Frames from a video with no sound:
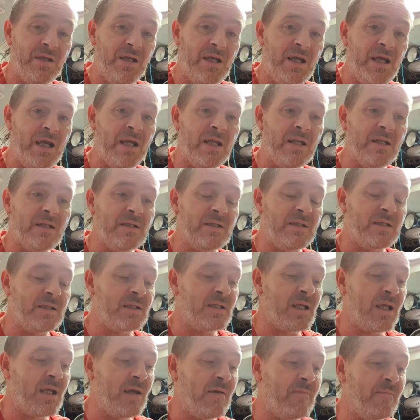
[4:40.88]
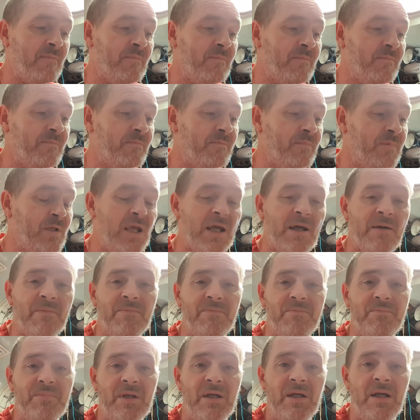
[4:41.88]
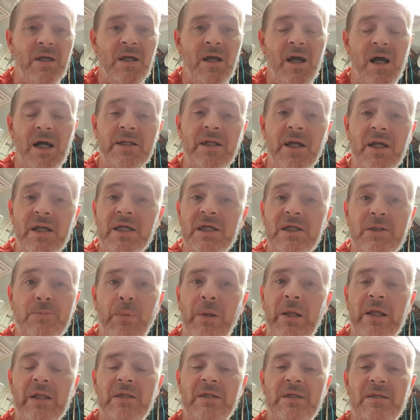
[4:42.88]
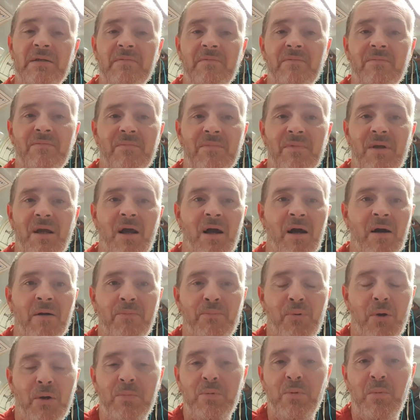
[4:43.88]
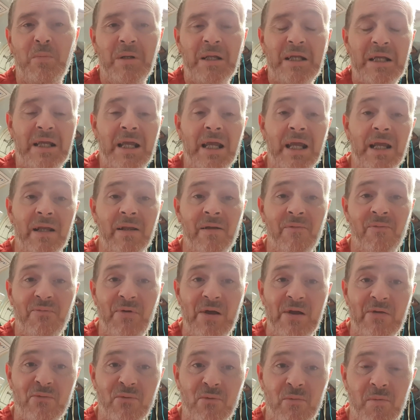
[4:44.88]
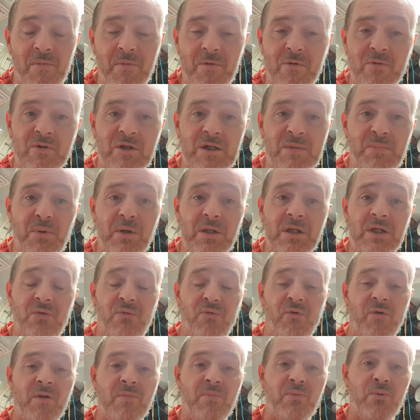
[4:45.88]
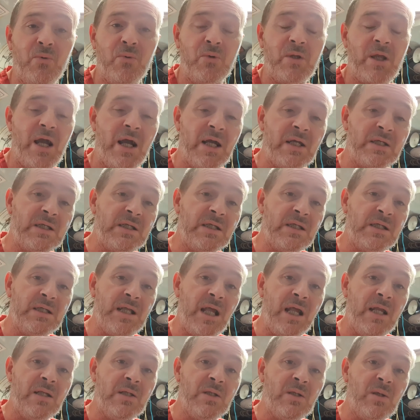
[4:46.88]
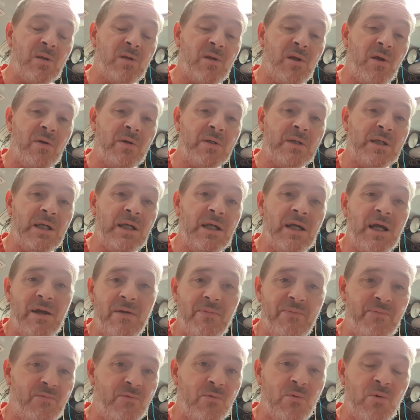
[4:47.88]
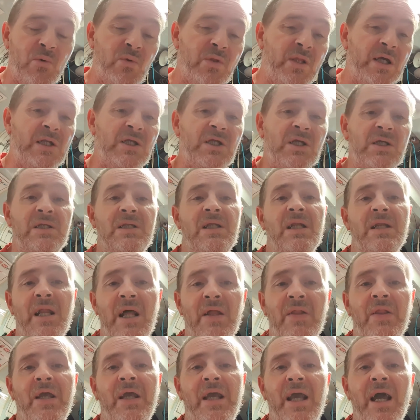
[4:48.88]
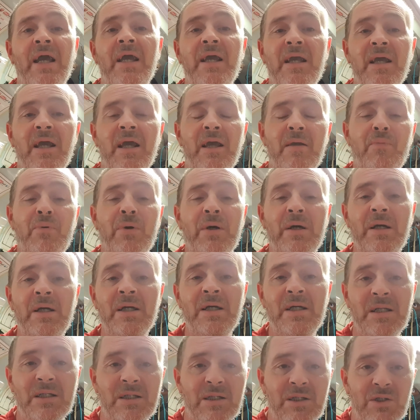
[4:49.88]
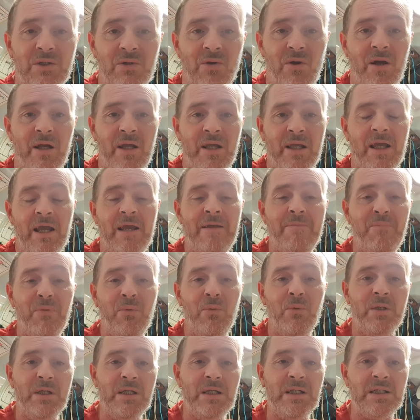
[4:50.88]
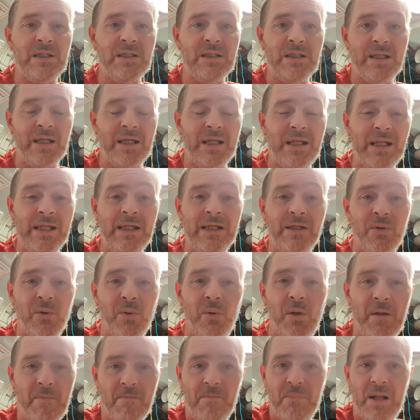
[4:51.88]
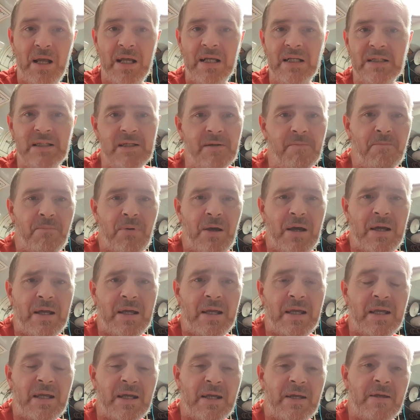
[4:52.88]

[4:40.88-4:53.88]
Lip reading: And yeah, I don't expect I'll probably get a favourable response from the Broadcasting Standards Authority. After all, they're just another gatekeeper to try and keep all these niggly little complaints at bay.